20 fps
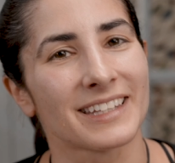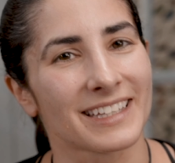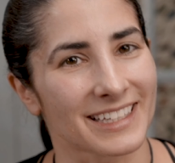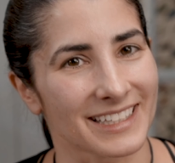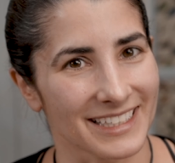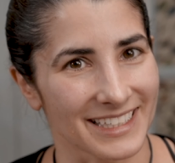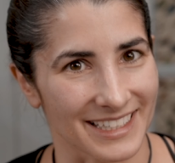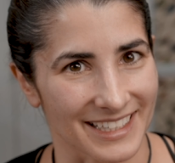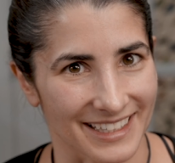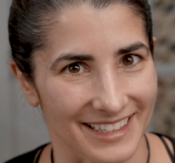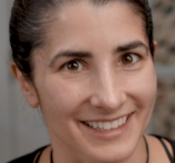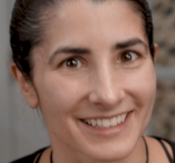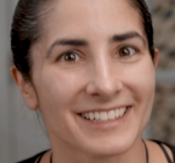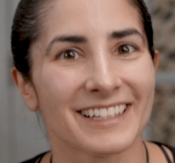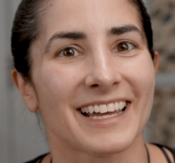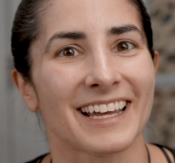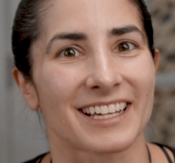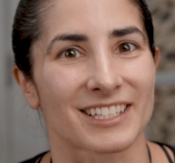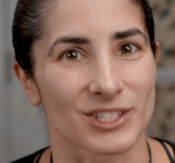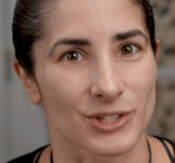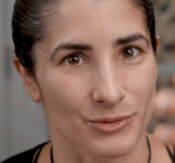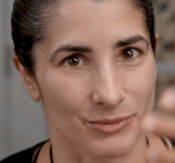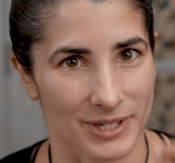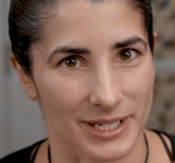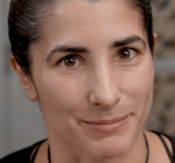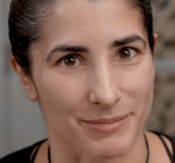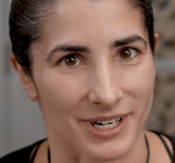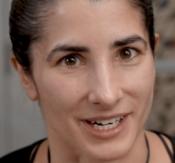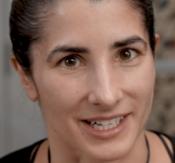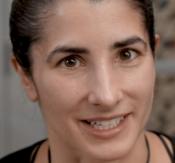the E has 3
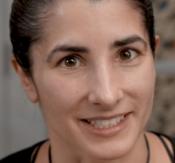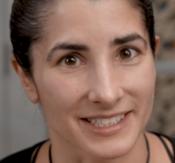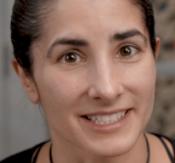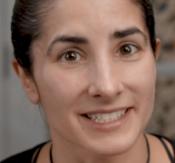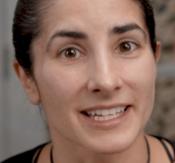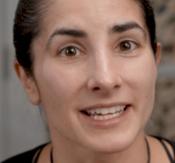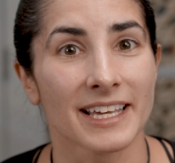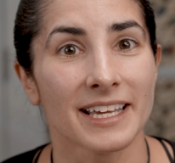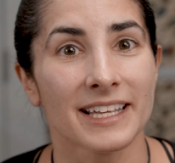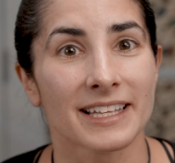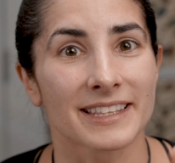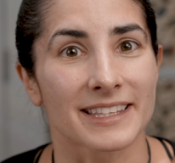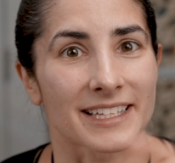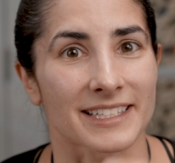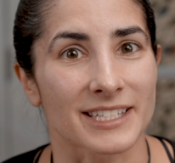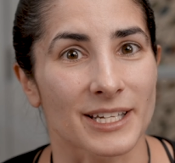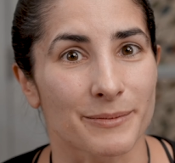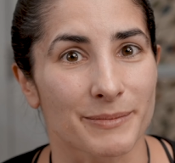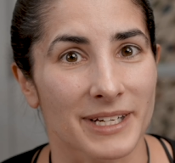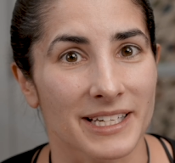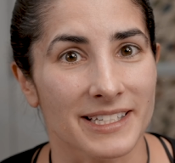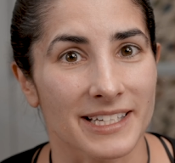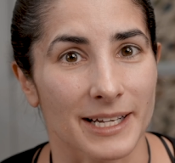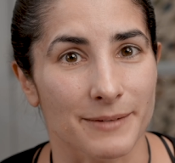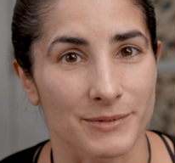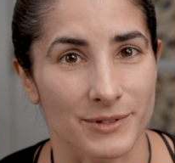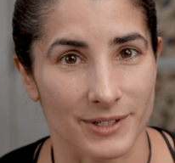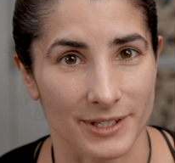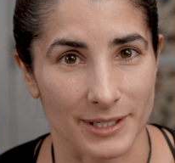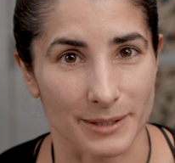prongs? That's how many
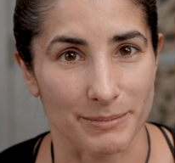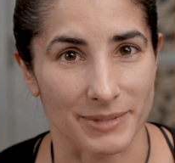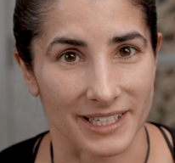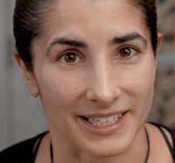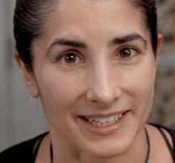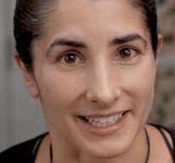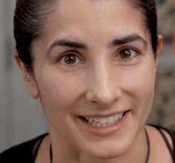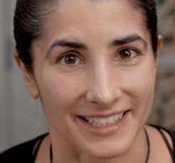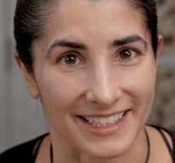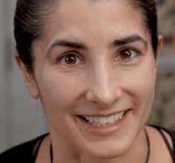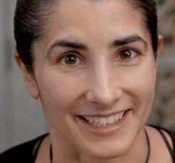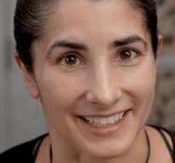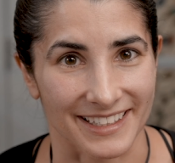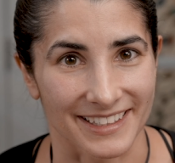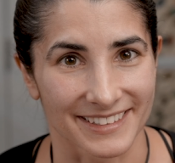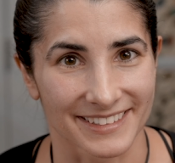times we're gonna play that E.